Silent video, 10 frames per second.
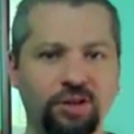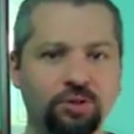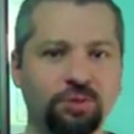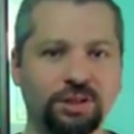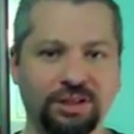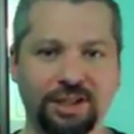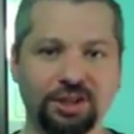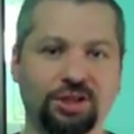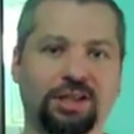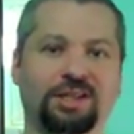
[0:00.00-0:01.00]

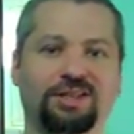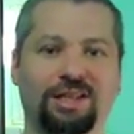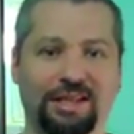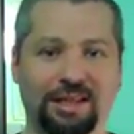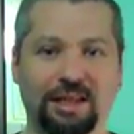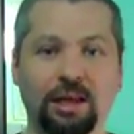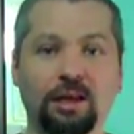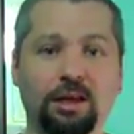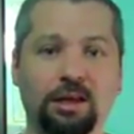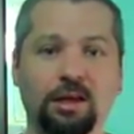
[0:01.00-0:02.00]
Visualization is the
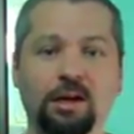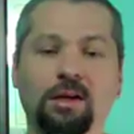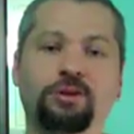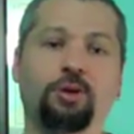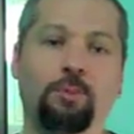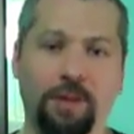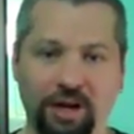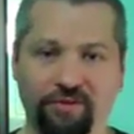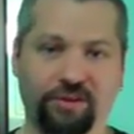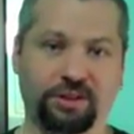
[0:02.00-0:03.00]
key to
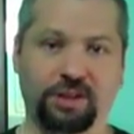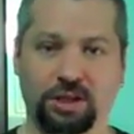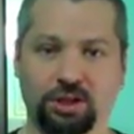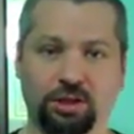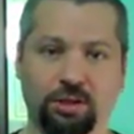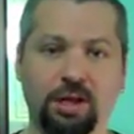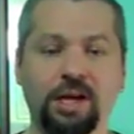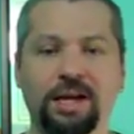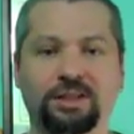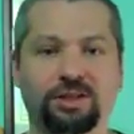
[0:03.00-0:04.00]
manifestation.
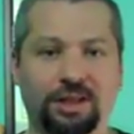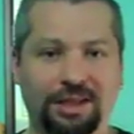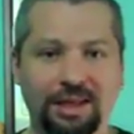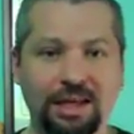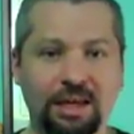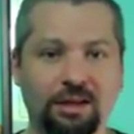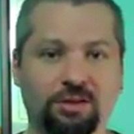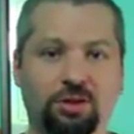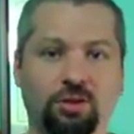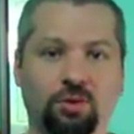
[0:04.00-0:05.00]
It's the
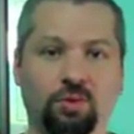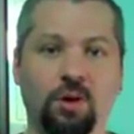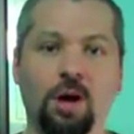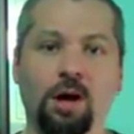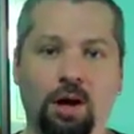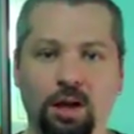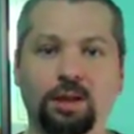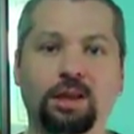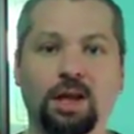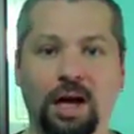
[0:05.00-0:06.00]
key to
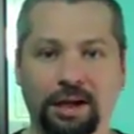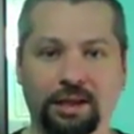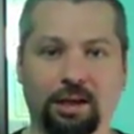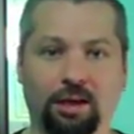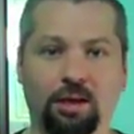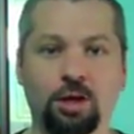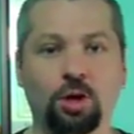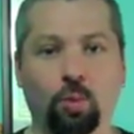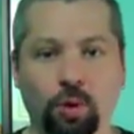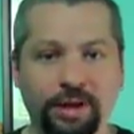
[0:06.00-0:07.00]
unlocking
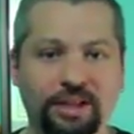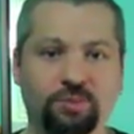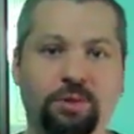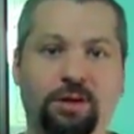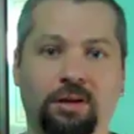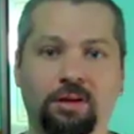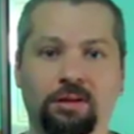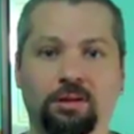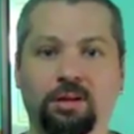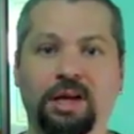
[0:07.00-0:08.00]
what has been
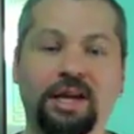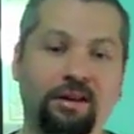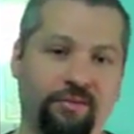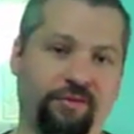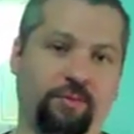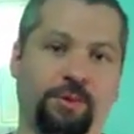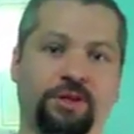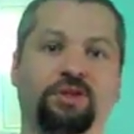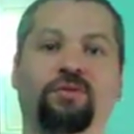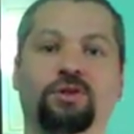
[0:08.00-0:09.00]
hidden from
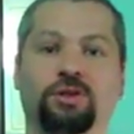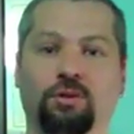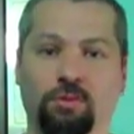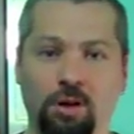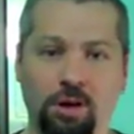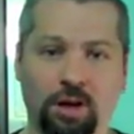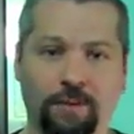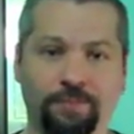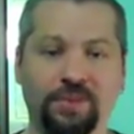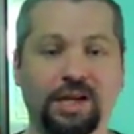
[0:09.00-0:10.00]
us for so long.